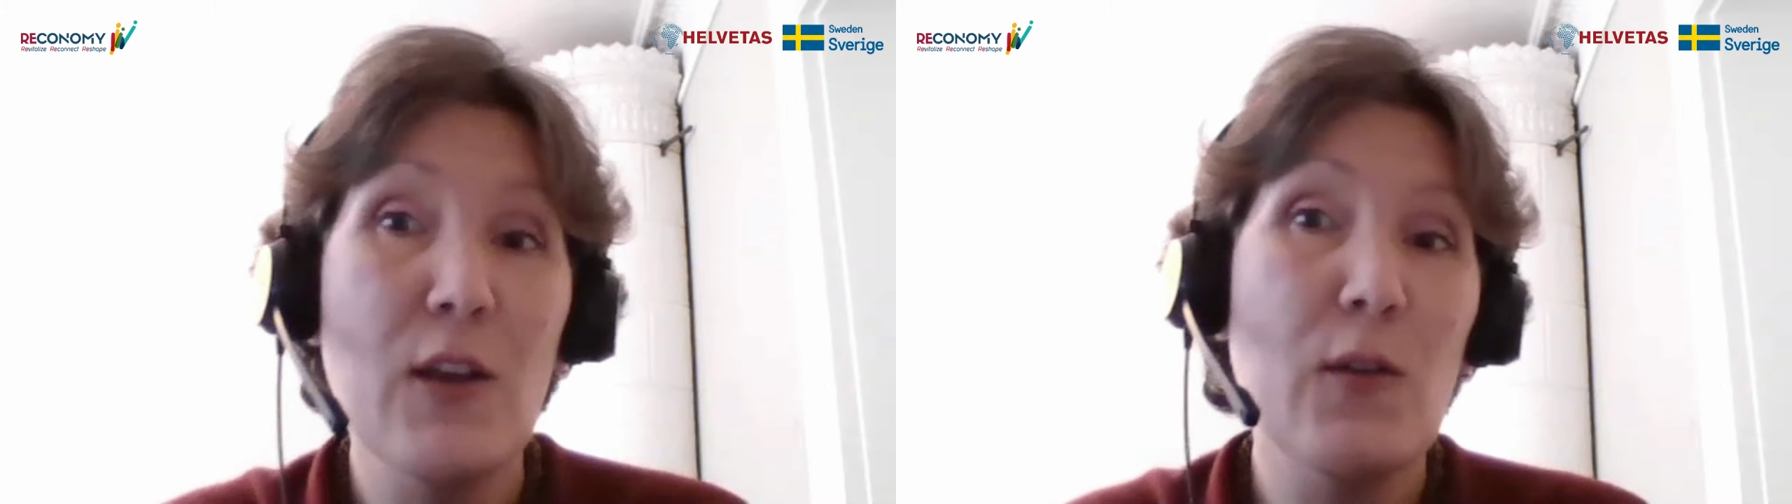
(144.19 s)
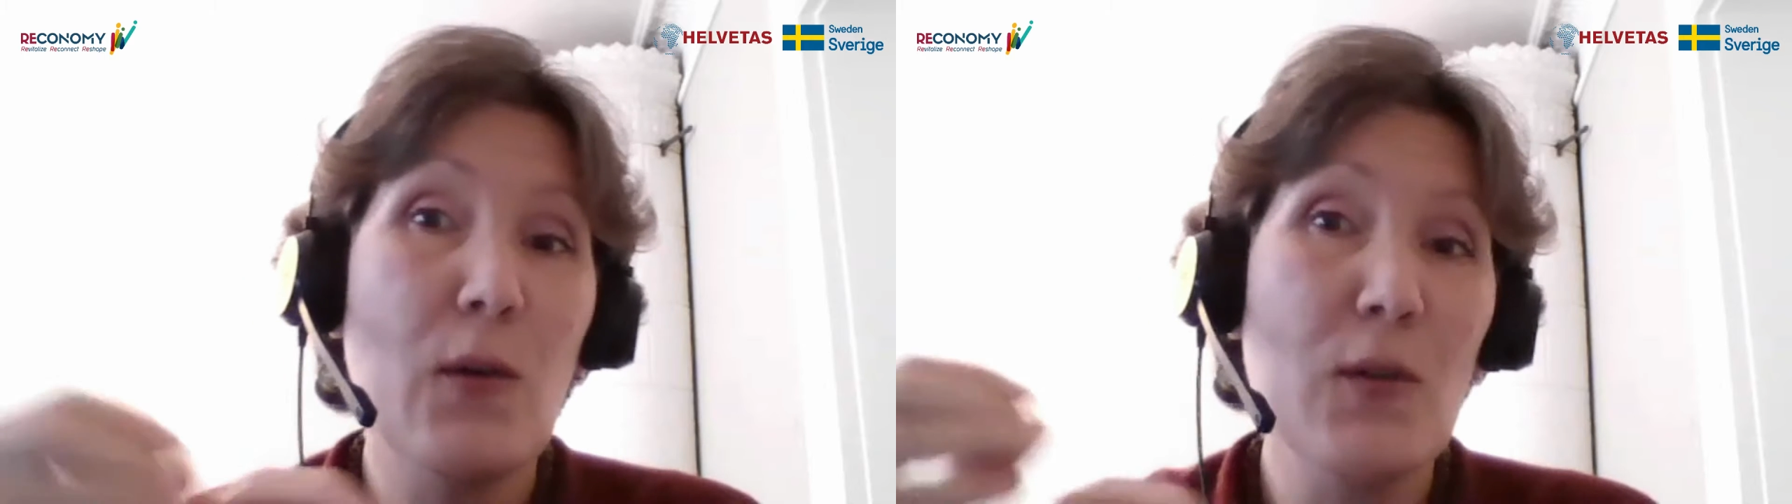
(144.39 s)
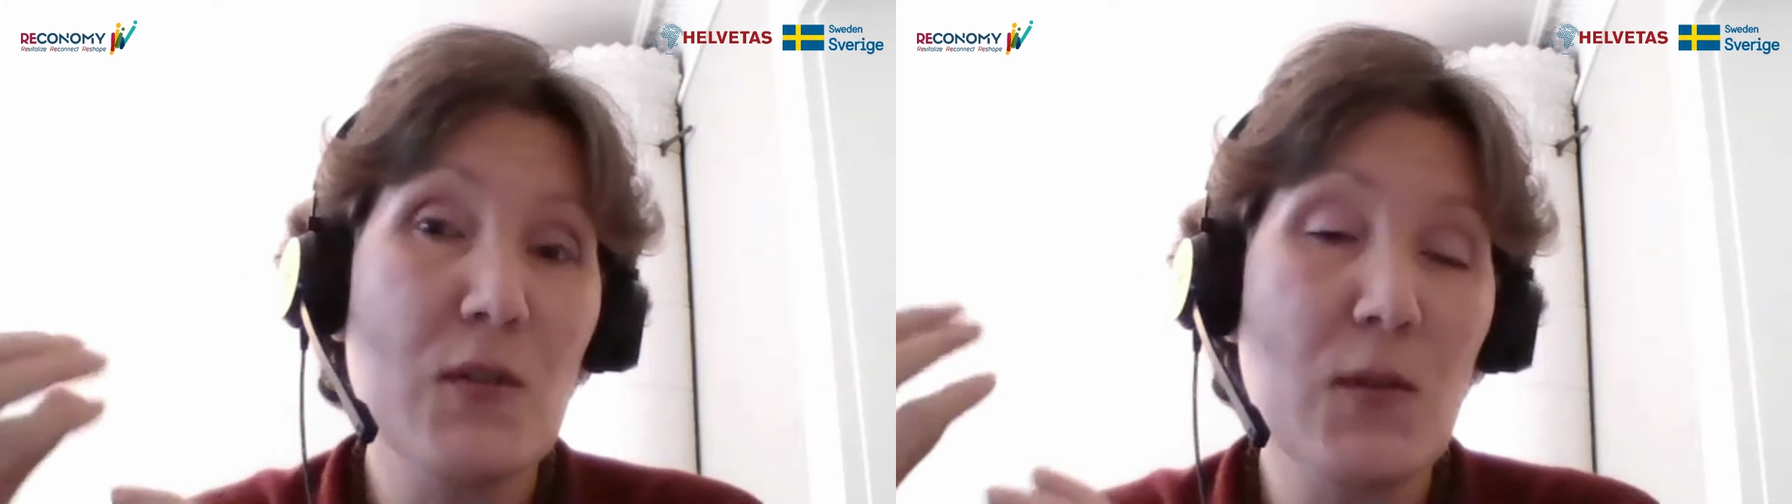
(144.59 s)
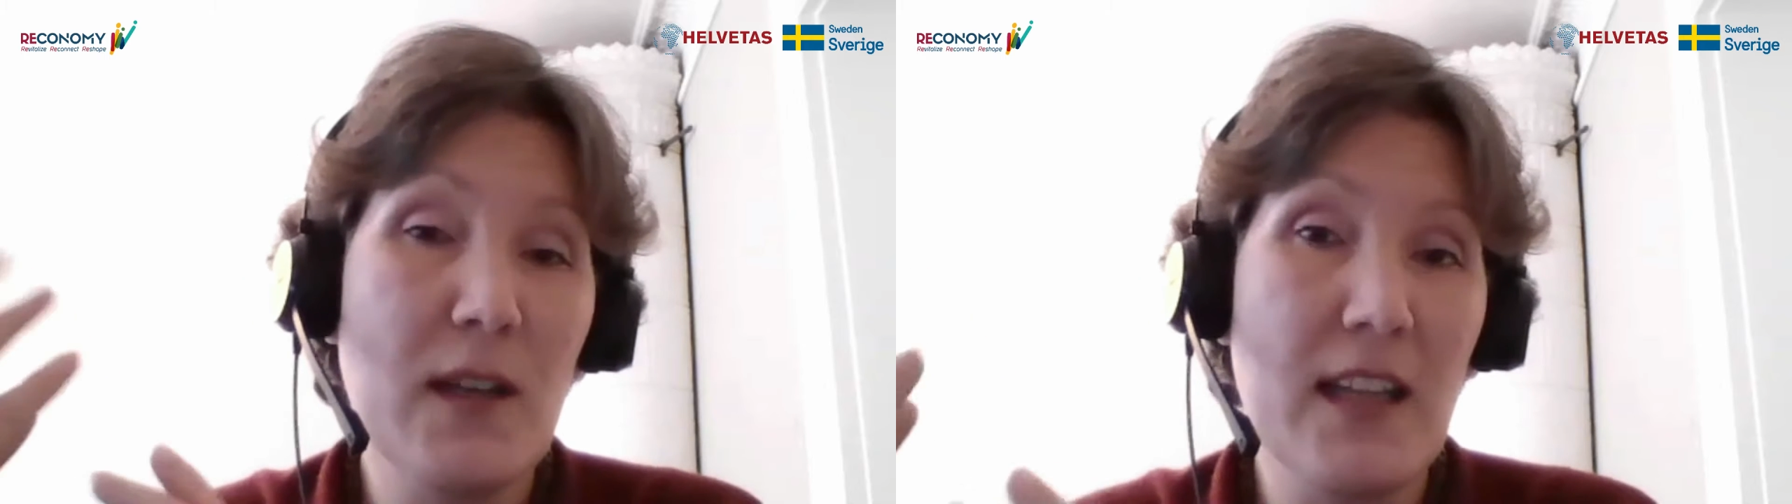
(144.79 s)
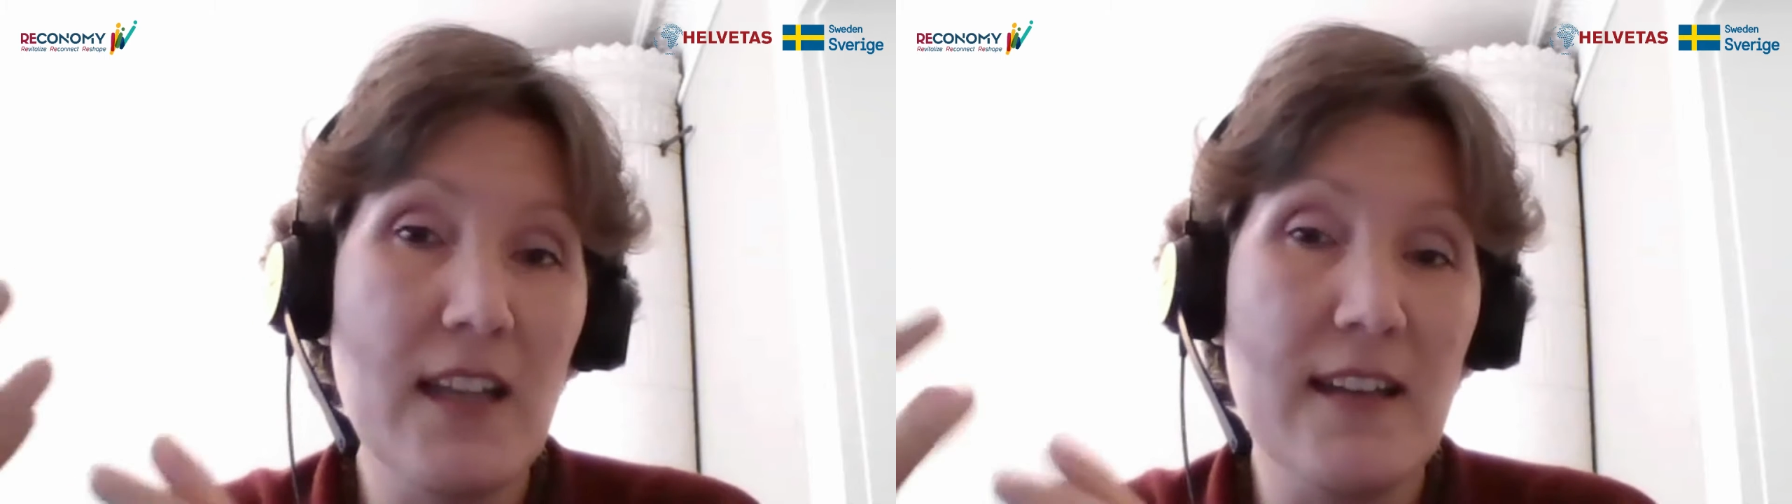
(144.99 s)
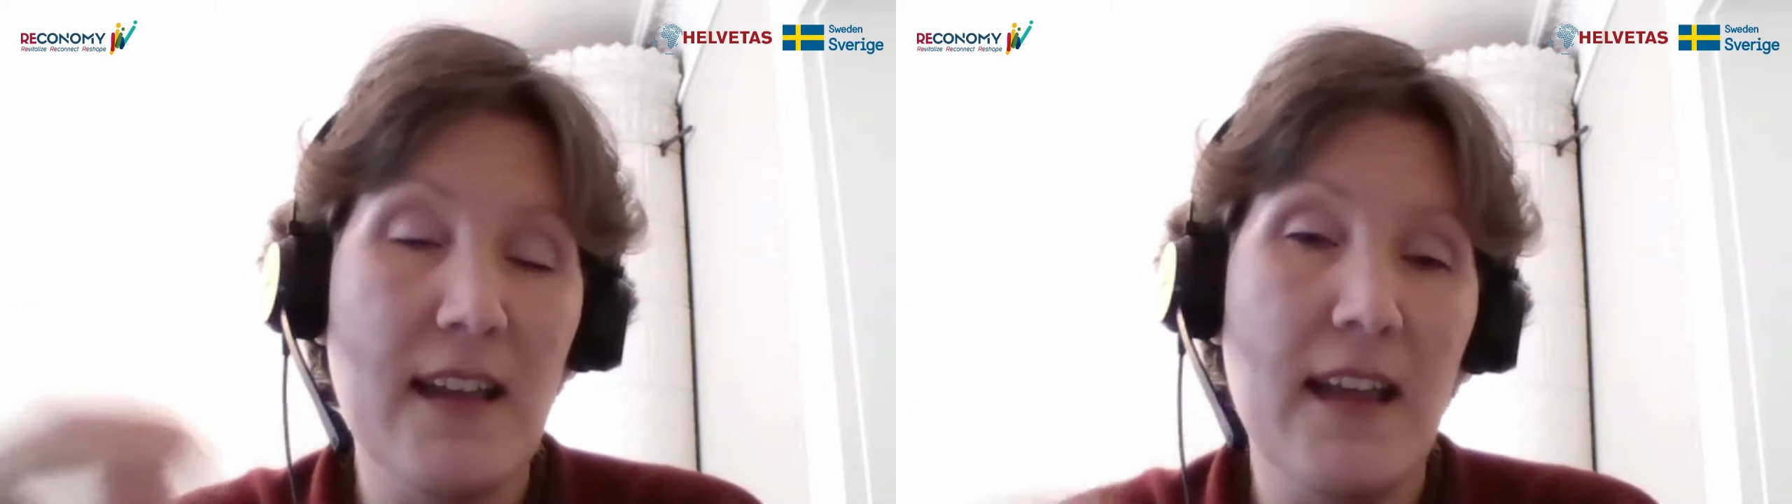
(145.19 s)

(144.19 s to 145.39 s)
You also need